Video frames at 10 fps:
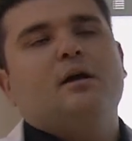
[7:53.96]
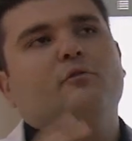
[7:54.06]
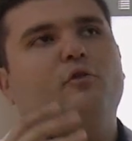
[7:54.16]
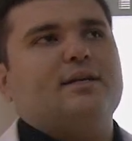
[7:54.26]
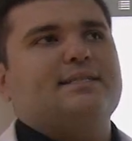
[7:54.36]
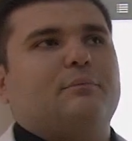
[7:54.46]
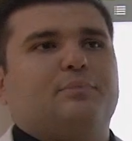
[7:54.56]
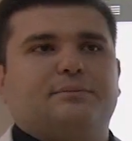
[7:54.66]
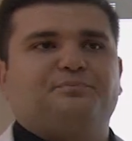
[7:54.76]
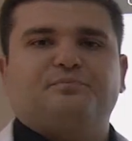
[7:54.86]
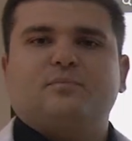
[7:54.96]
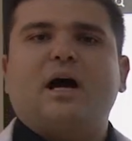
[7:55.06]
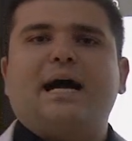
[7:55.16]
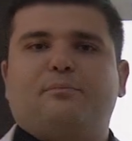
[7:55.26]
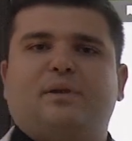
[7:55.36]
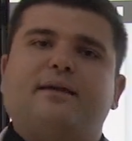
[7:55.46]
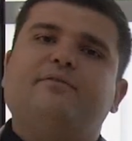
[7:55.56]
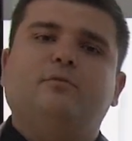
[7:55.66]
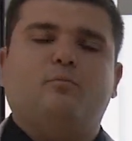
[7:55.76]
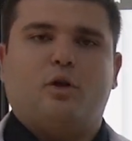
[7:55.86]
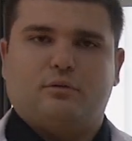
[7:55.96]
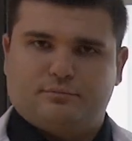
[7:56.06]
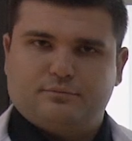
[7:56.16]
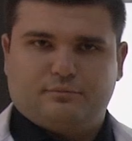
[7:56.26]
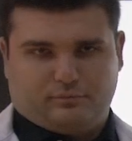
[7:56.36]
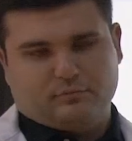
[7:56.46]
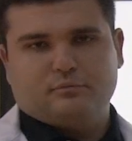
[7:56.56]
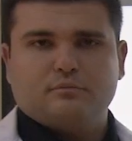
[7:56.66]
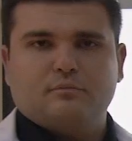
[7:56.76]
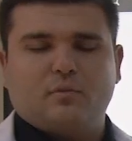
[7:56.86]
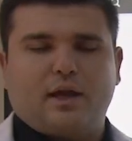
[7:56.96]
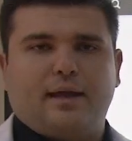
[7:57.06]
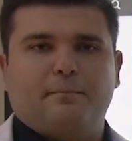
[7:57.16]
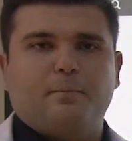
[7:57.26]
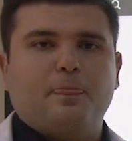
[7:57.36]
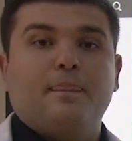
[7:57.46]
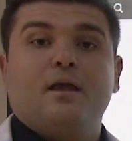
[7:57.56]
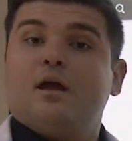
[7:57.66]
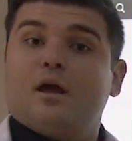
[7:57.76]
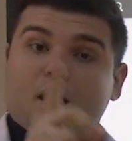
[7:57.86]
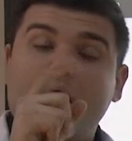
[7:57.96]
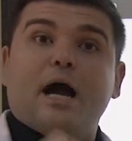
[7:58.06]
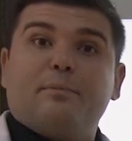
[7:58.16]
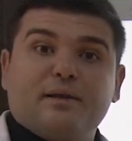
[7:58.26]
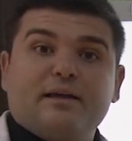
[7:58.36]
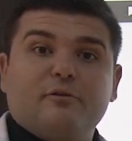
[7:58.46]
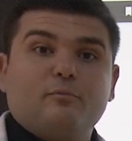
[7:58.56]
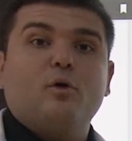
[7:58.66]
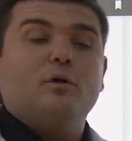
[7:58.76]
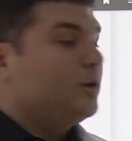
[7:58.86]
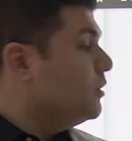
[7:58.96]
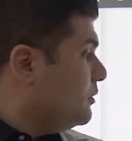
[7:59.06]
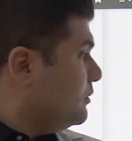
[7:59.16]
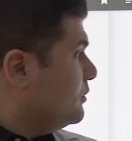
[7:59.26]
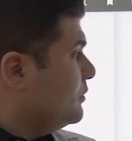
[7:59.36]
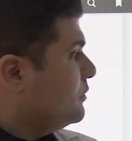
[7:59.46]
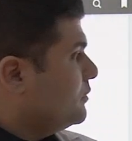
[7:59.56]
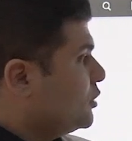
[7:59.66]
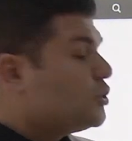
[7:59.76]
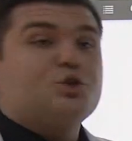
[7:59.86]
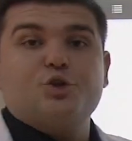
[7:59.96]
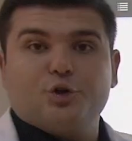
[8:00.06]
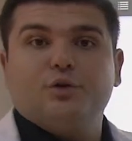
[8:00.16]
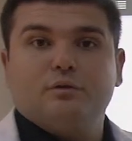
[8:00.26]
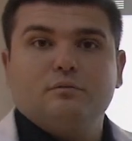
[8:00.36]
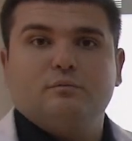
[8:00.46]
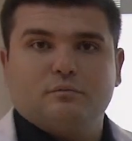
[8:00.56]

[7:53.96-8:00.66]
For example, I play football. Okay? I play football too.